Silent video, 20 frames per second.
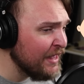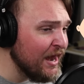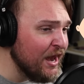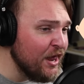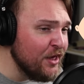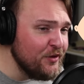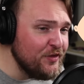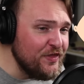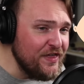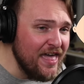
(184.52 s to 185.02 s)

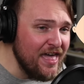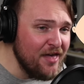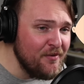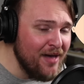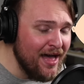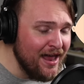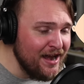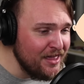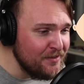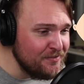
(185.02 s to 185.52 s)
Hello there,
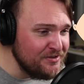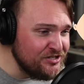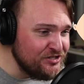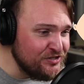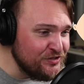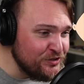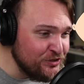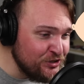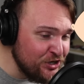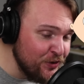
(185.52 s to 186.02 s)
my name is
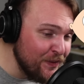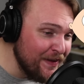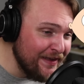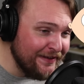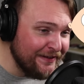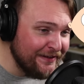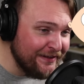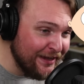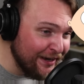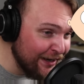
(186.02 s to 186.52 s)
Stewart
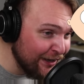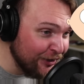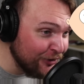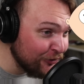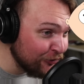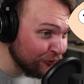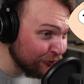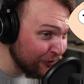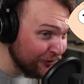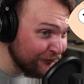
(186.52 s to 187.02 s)

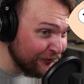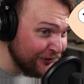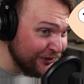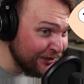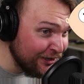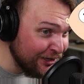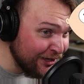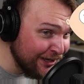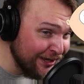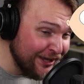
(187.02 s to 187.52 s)
Gilligan Griffin
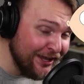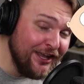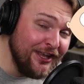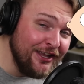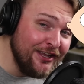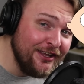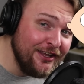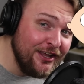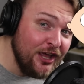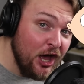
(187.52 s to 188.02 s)
here.
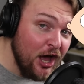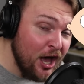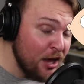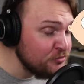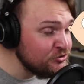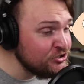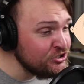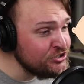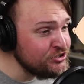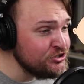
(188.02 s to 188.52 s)
I
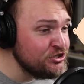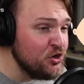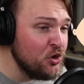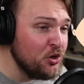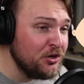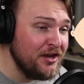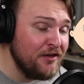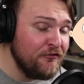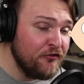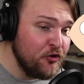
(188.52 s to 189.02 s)
just
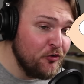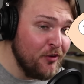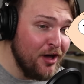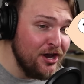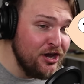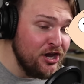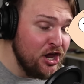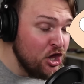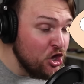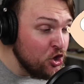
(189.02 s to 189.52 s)
thought
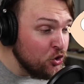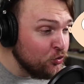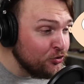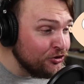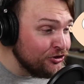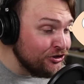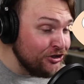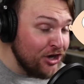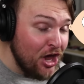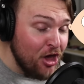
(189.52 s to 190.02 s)
everyone
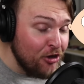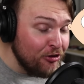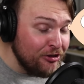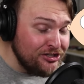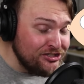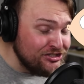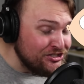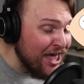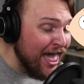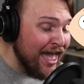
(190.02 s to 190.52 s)
would know
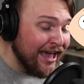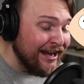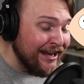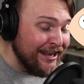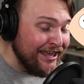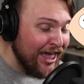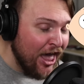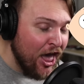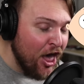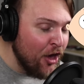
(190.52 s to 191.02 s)

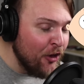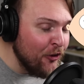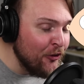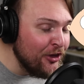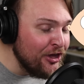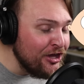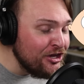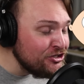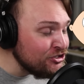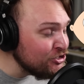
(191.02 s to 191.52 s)
exactly how
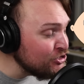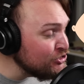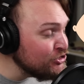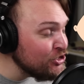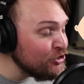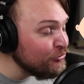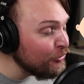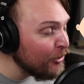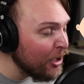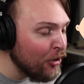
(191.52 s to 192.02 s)
to
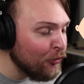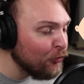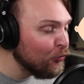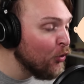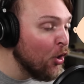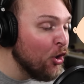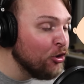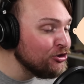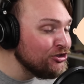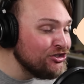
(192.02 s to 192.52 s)
do a
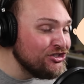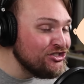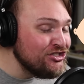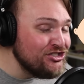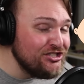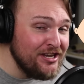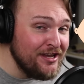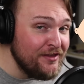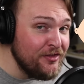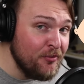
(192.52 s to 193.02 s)

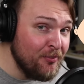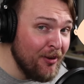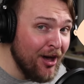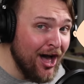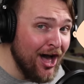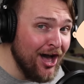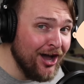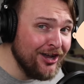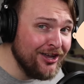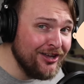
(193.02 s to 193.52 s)
waltz in the
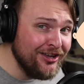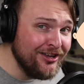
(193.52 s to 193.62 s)
park.